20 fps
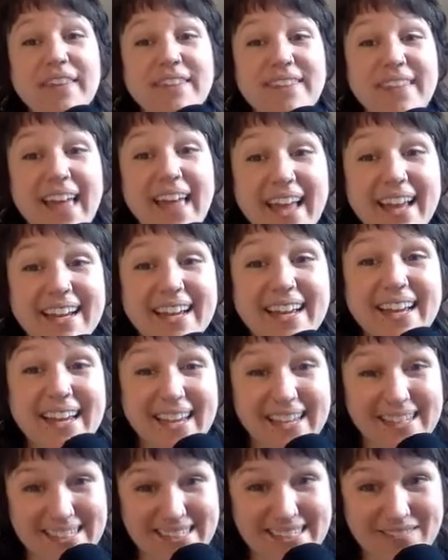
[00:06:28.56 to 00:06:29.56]
and then it
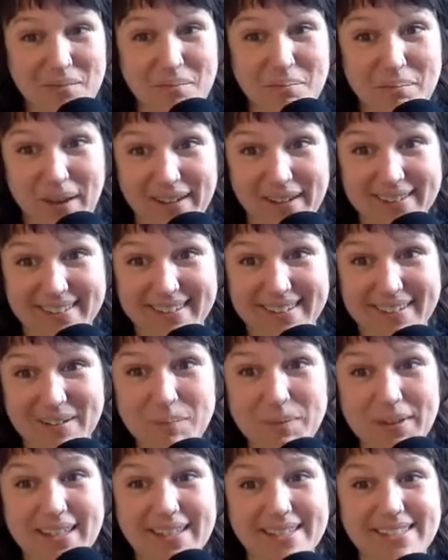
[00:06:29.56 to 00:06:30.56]
gets even better
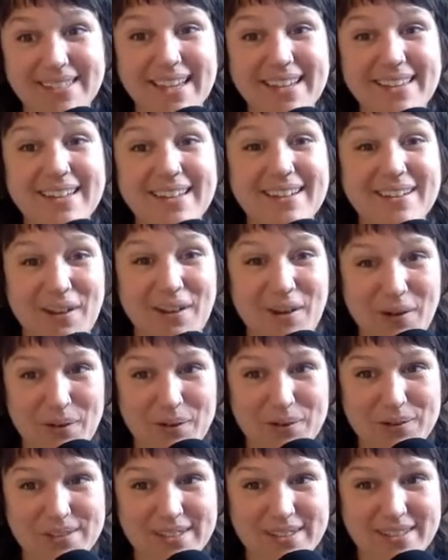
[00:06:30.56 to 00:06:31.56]
because in the
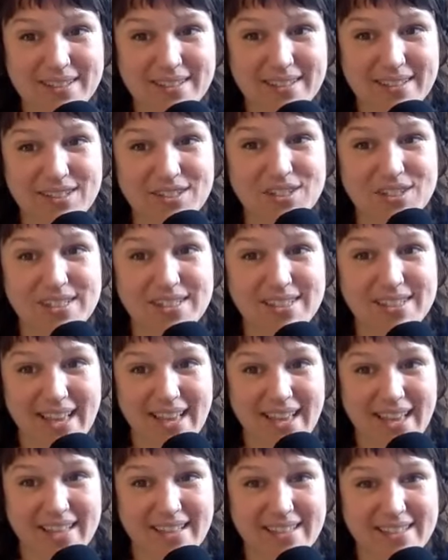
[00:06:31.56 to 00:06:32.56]
note, she
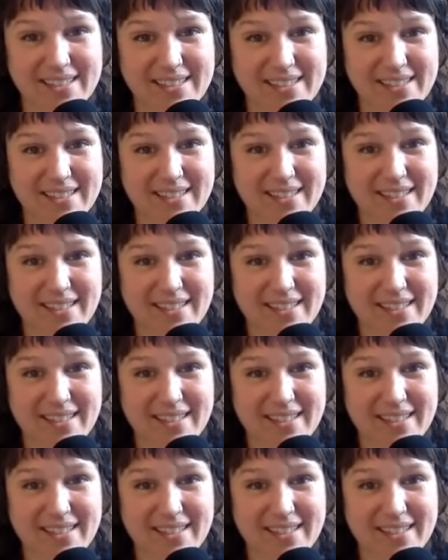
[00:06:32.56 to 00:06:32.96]
says,